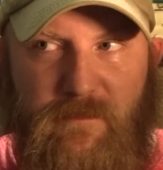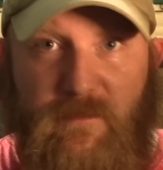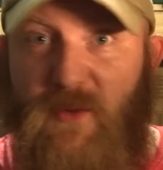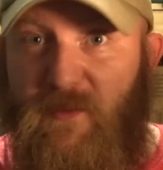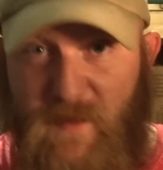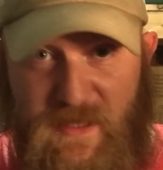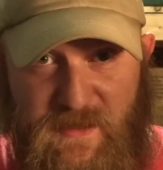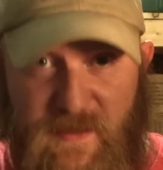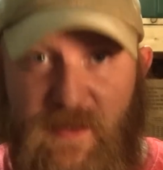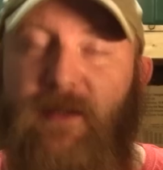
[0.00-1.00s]

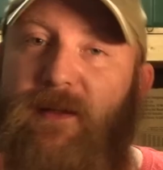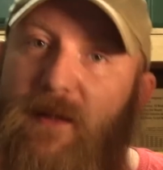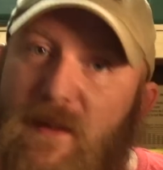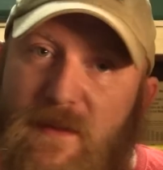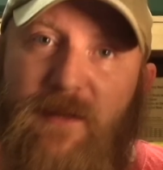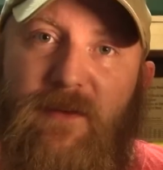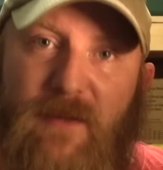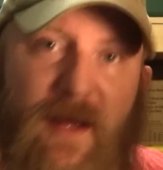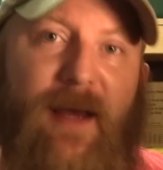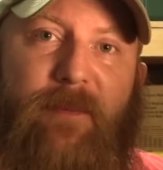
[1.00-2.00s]
movements continue
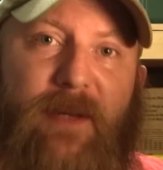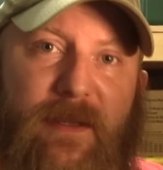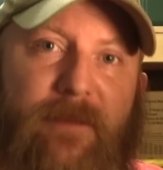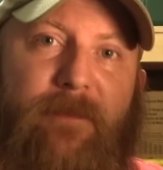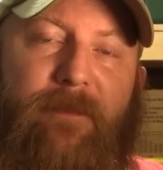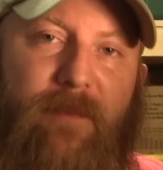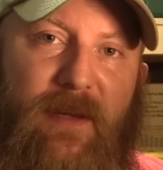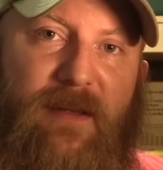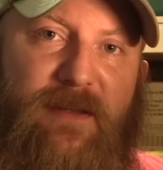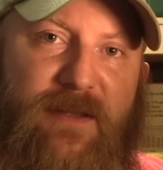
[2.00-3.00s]
to happen,
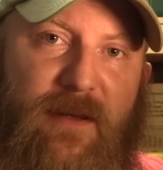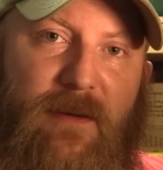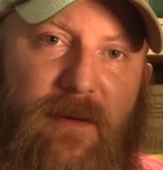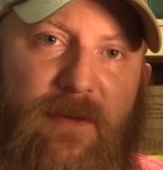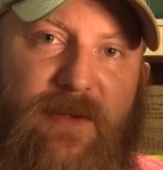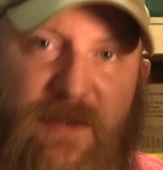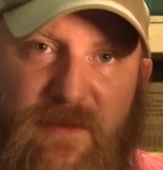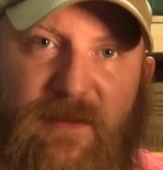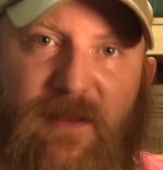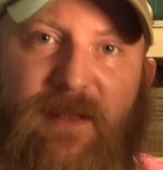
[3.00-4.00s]
because there are
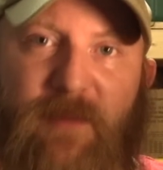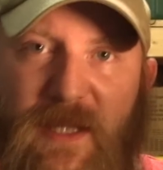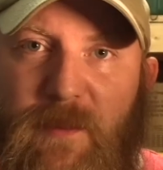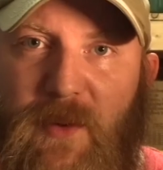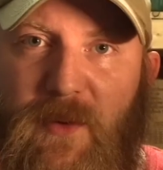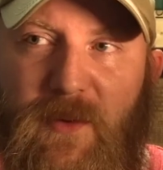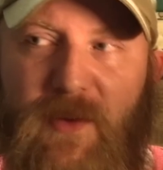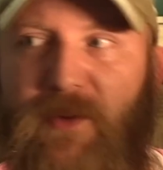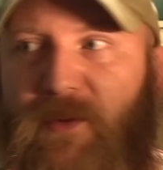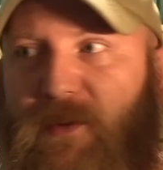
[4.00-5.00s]
certainly people
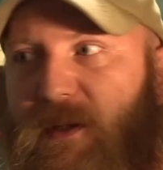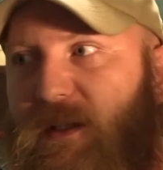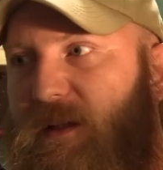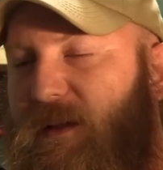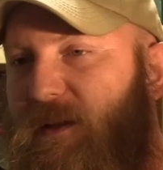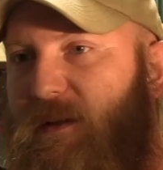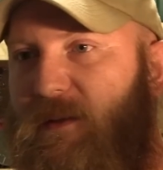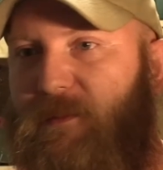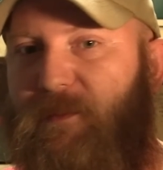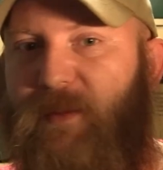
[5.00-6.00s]
who
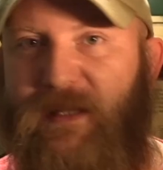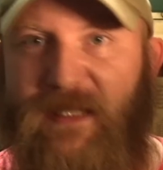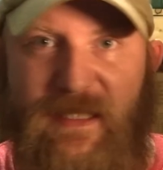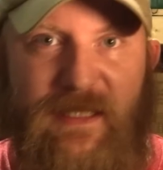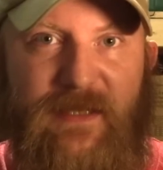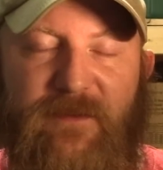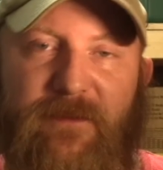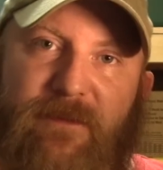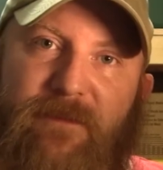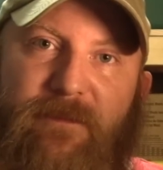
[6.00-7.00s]

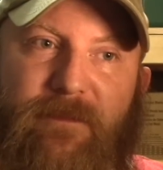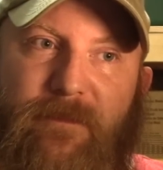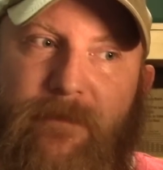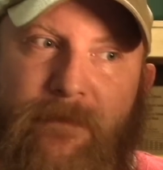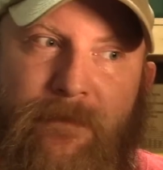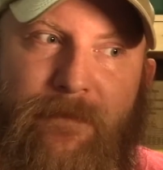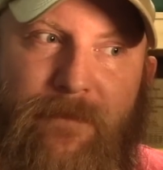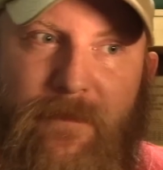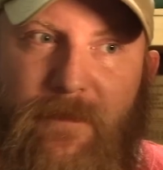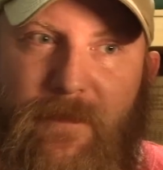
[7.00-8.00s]
believe
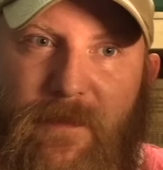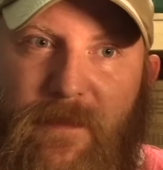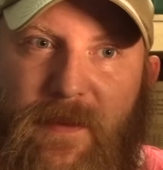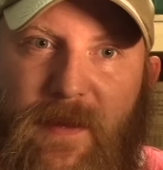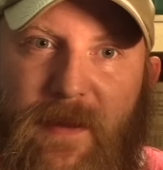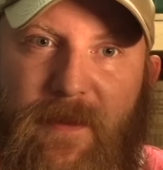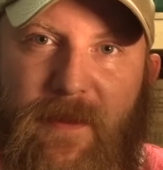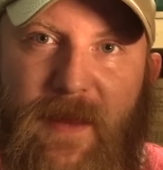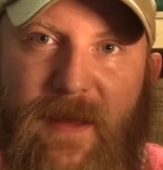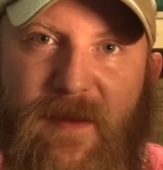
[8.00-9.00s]

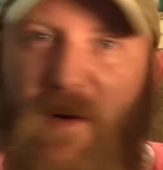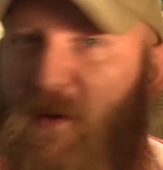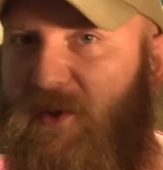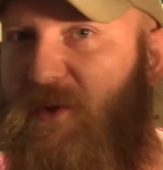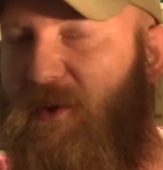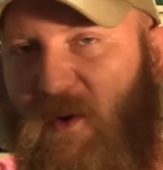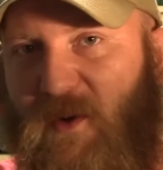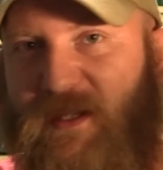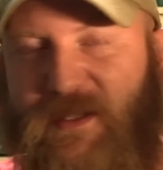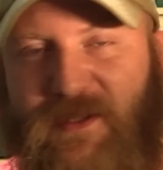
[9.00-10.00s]
that they aren't
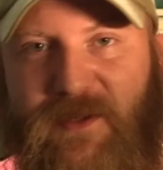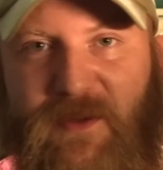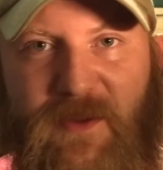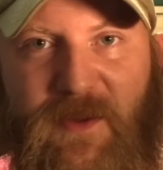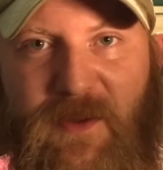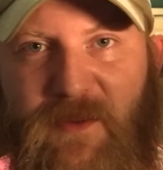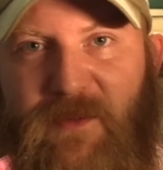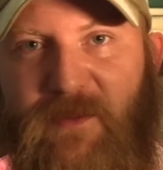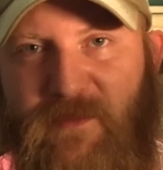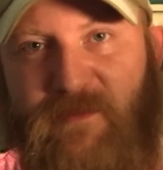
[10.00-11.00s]
targets
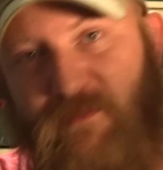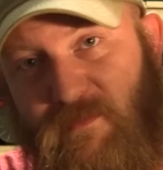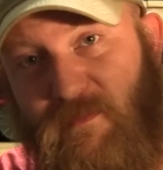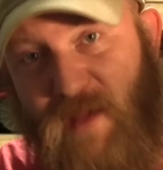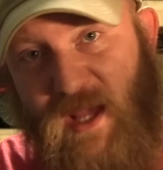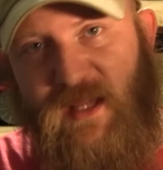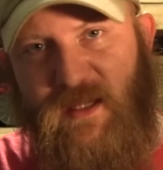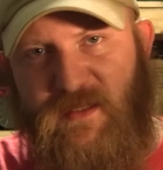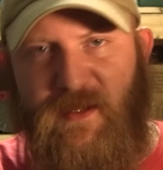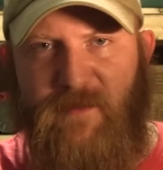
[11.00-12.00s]
who may
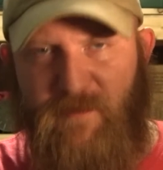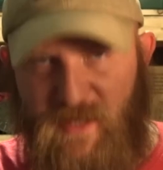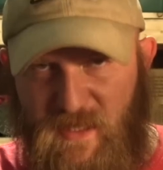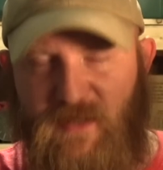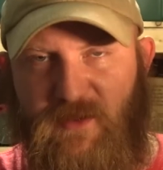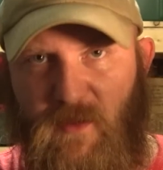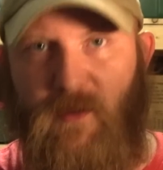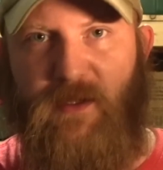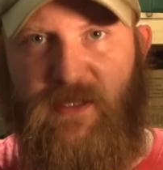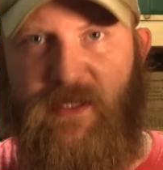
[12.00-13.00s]
end up being
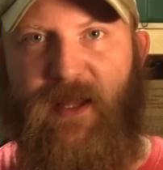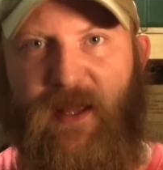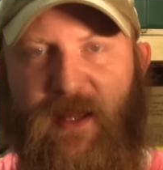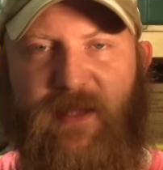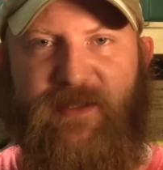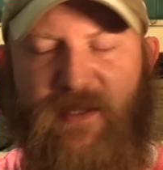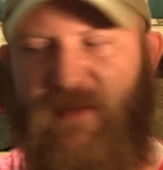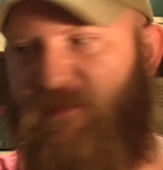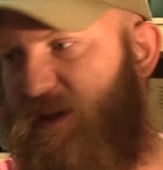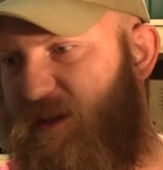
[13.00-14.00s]
targets as
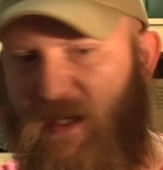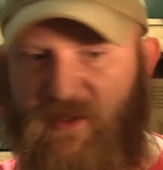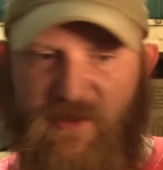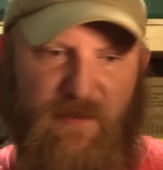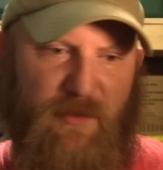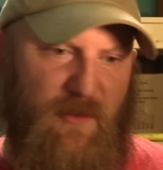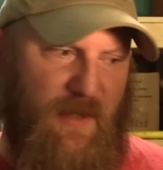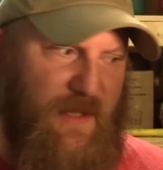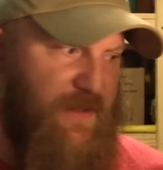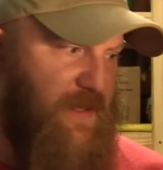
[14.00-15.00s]
the investigations
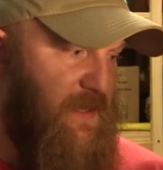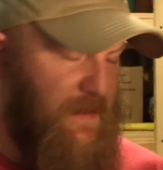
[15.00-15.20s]
progress.